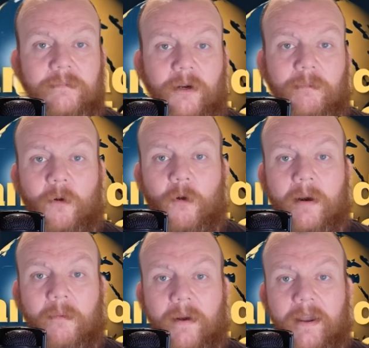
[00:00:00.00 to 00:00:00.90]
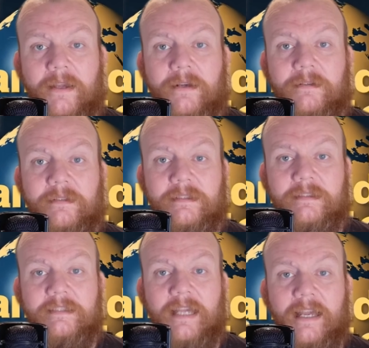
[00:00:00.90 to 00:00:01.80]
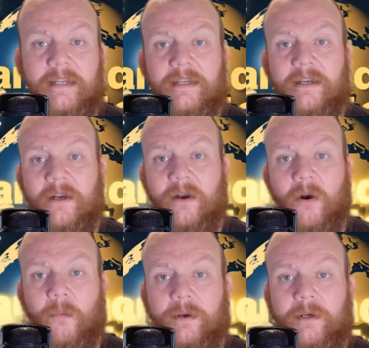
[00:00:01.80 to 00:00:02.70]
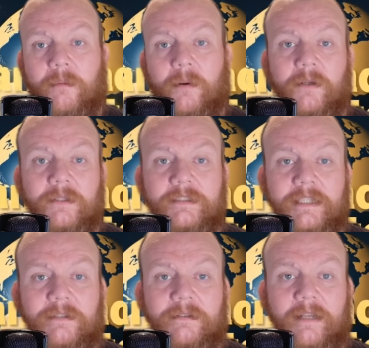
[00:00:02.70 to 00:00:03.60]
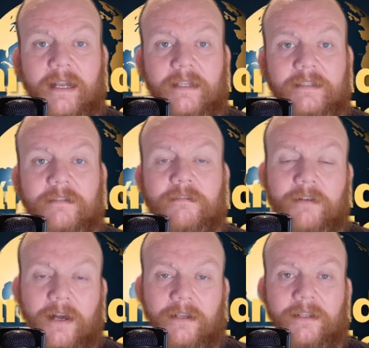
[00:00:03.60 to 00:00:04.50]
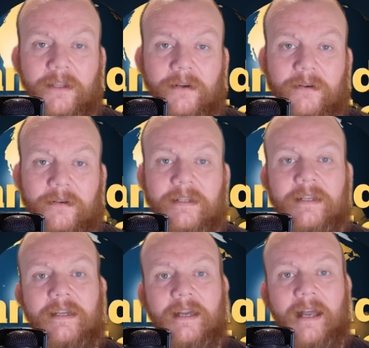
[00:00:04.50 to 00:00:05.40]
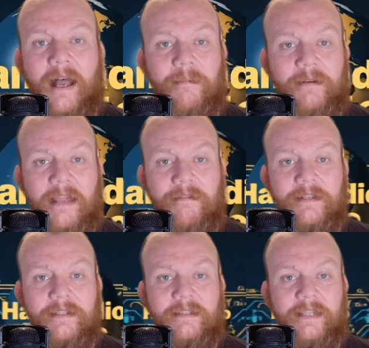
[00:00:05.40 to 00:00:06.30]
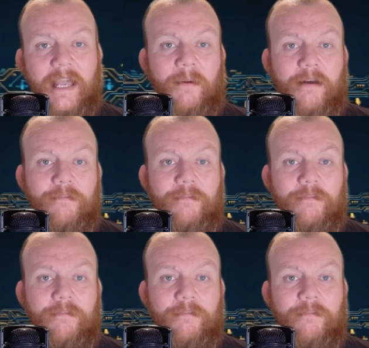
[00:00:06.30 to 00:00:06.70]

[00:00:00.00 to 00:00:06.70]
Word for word: learn more about radio, tech, or real-world signal knowledge, follow along. I'm David, K Y